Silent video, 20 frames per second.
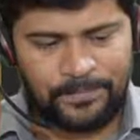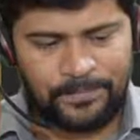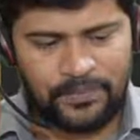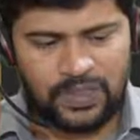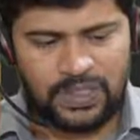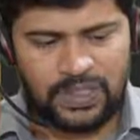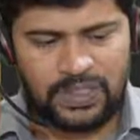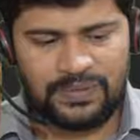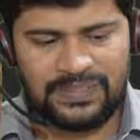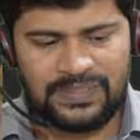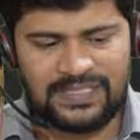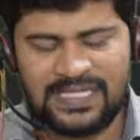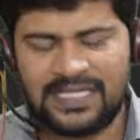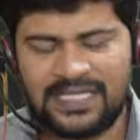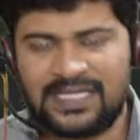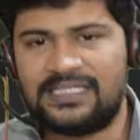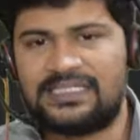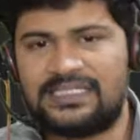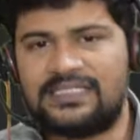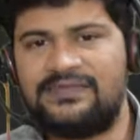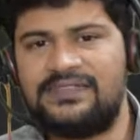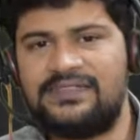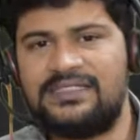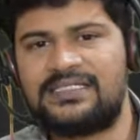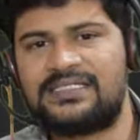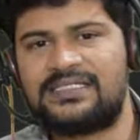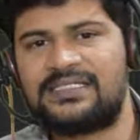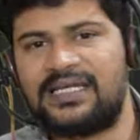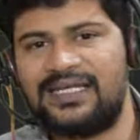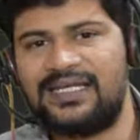So it will
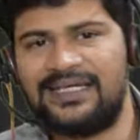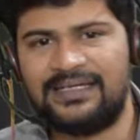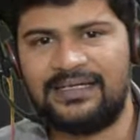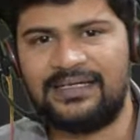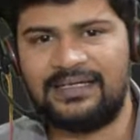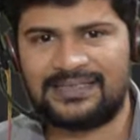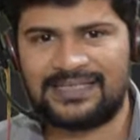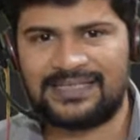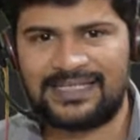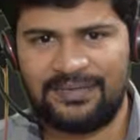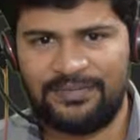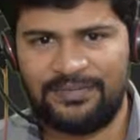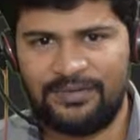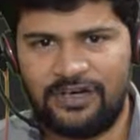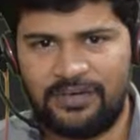just create a same